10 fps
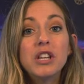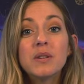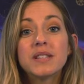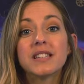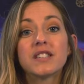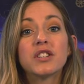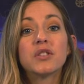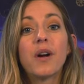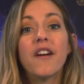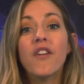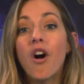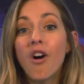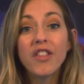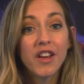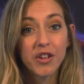can use this to derive
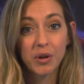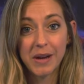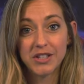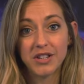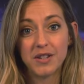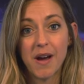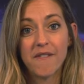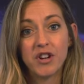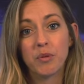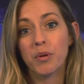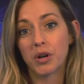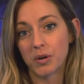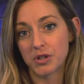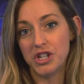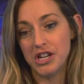all the other equations you have in your book
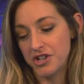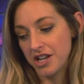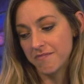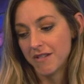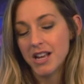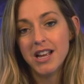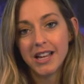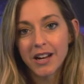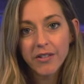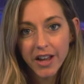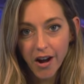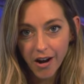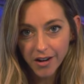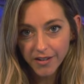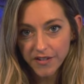or cheat sheet. Here they
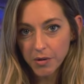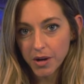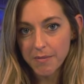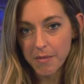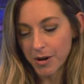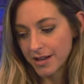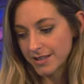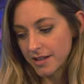are if you want to memorize